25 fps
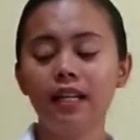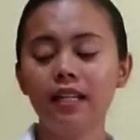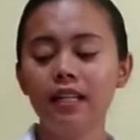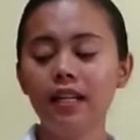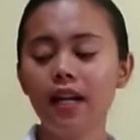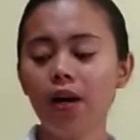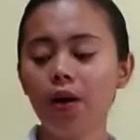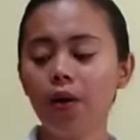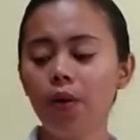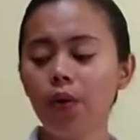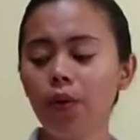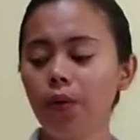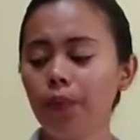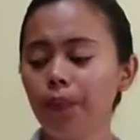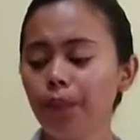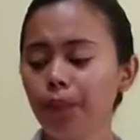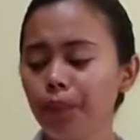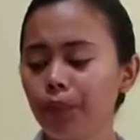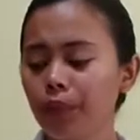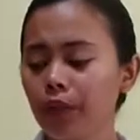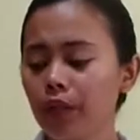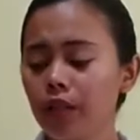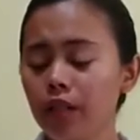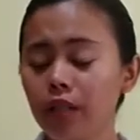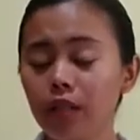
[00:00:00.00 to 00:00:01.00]
Now,
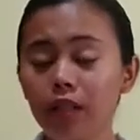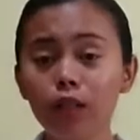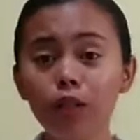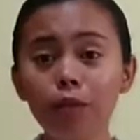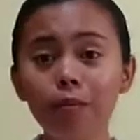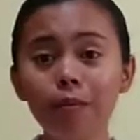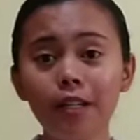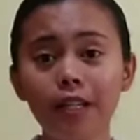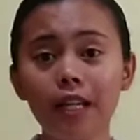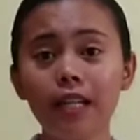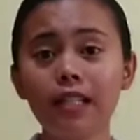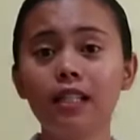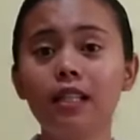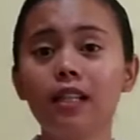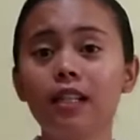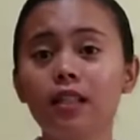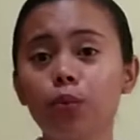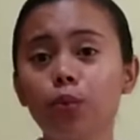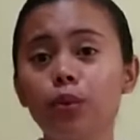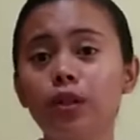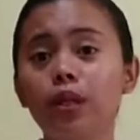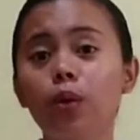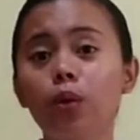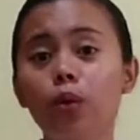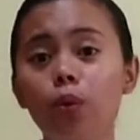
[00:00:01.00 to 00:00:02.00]
lubricating it
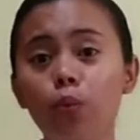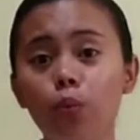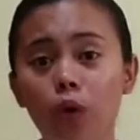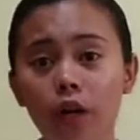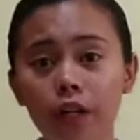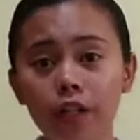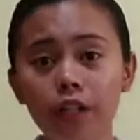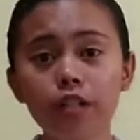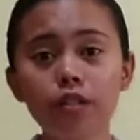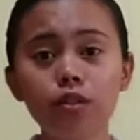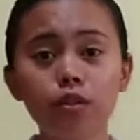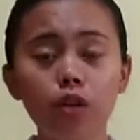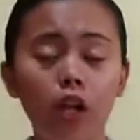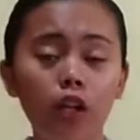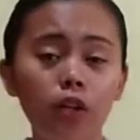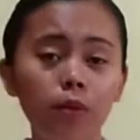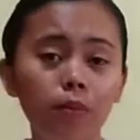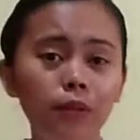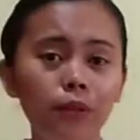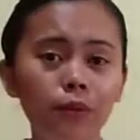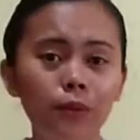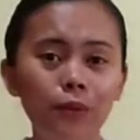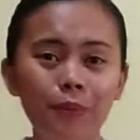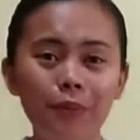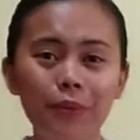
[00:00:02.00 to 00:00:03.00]
with a
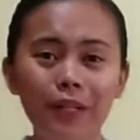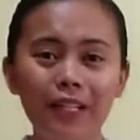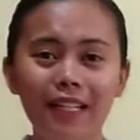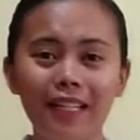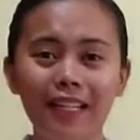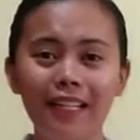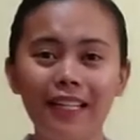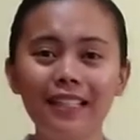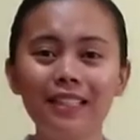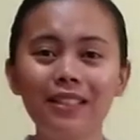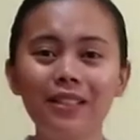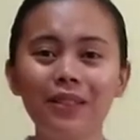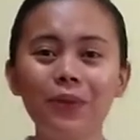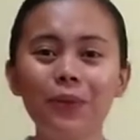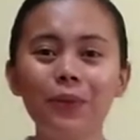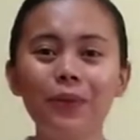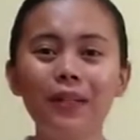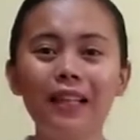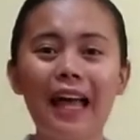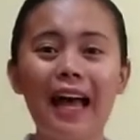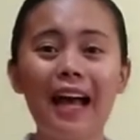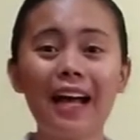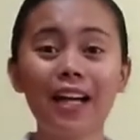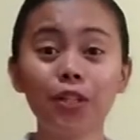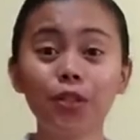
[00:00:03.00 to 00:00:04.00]
water-soluble lubricant
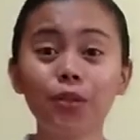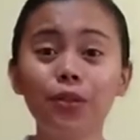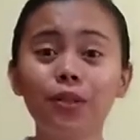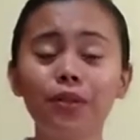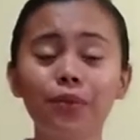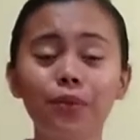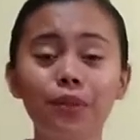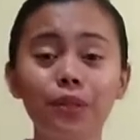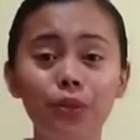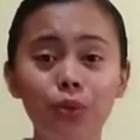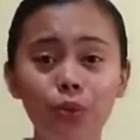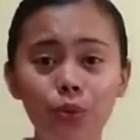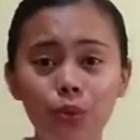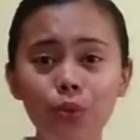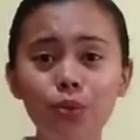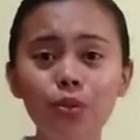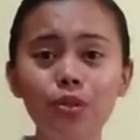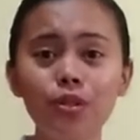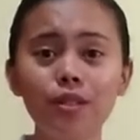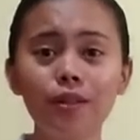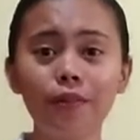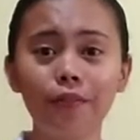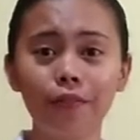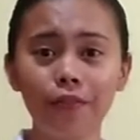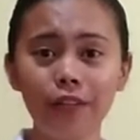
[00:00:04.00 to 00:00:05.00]
will actually
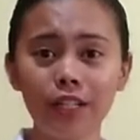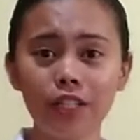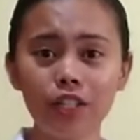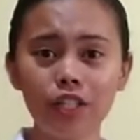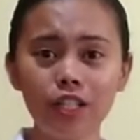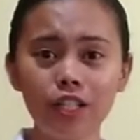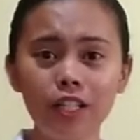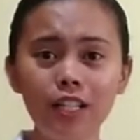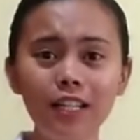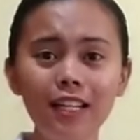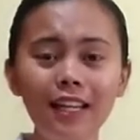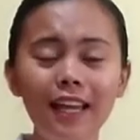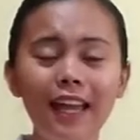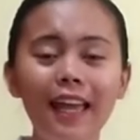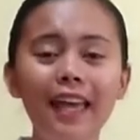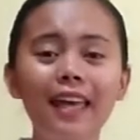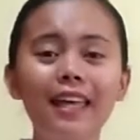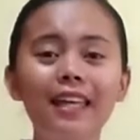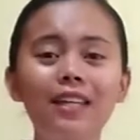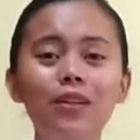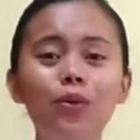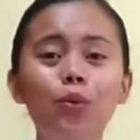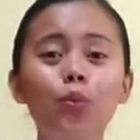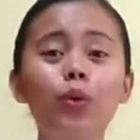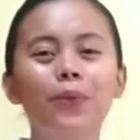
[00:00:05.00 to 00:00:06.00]
reduce the friction
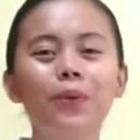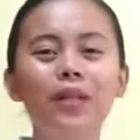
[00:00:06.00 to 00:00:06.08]
and